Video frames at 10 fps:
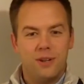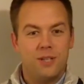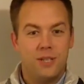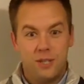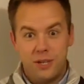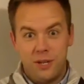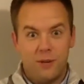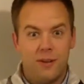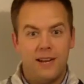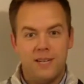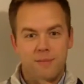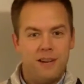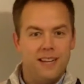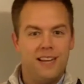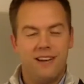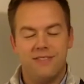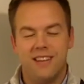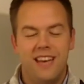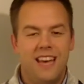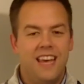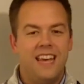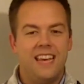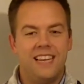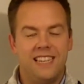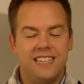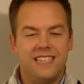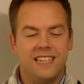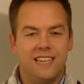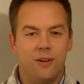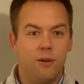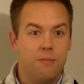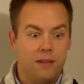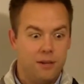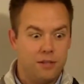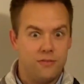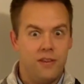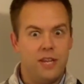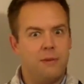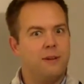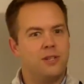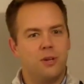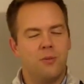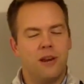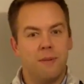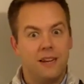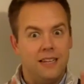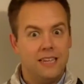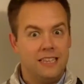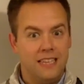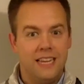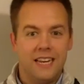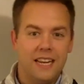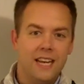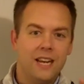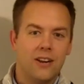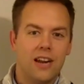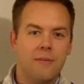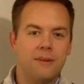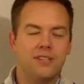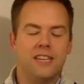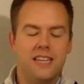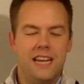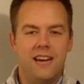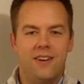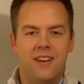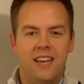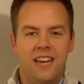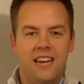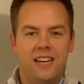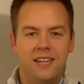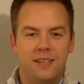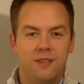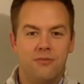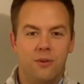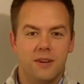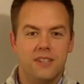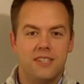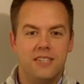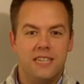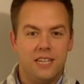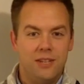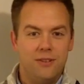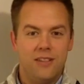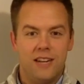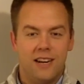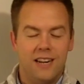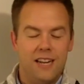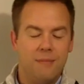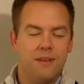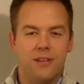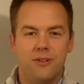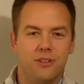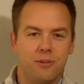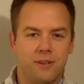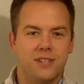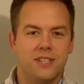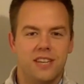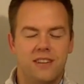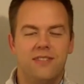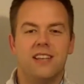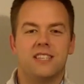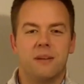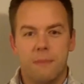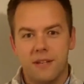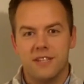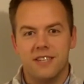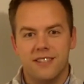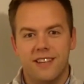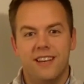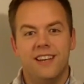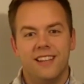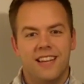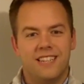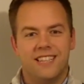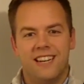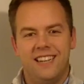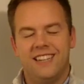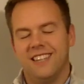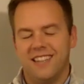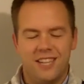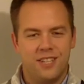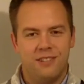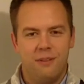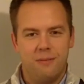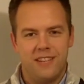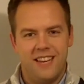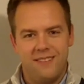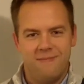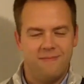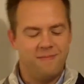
or to, to your right, to my left, and uh, or below this video. I'm not sure where, but click the link, grab your seat now, and I look forward to seeing you there and helping you with your real estate investing business. Thanks a lot. I'll catch you on the flip side.